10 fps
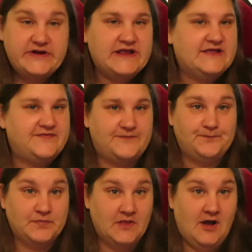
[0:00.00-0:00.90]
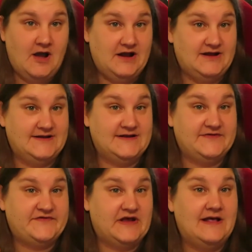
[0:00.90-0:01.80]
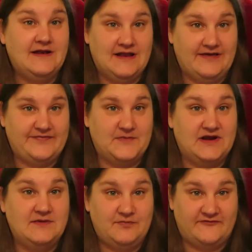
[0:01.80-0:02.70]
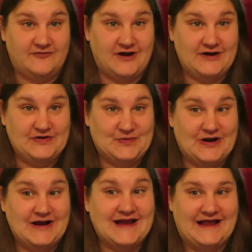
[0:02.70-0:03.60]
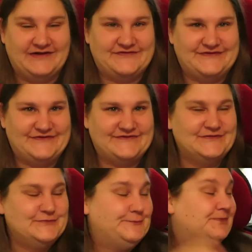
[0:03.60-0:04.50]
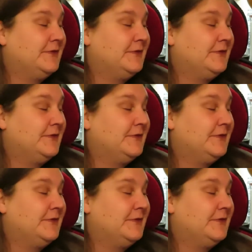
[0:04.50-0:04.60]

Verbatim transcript: John is ironing his shirt last minute before going to work, as usual.